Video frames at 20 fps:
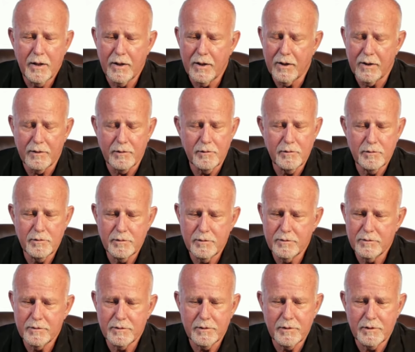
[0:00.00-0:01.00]
And
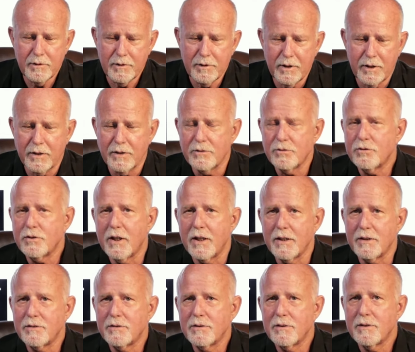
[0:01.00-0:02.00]
goodness
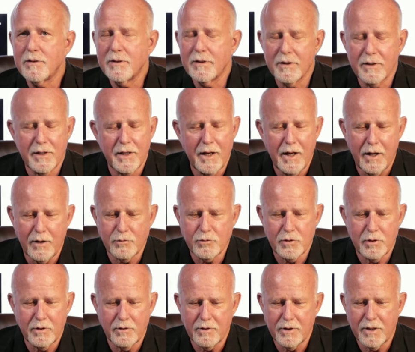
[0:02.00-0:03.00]
sakes,
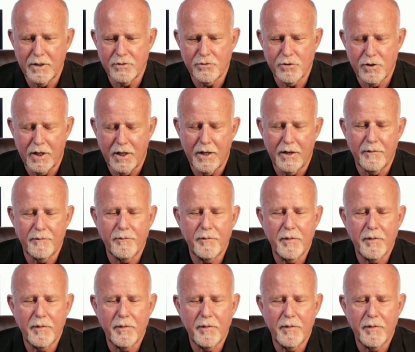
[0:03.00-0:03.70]
absolutely insane.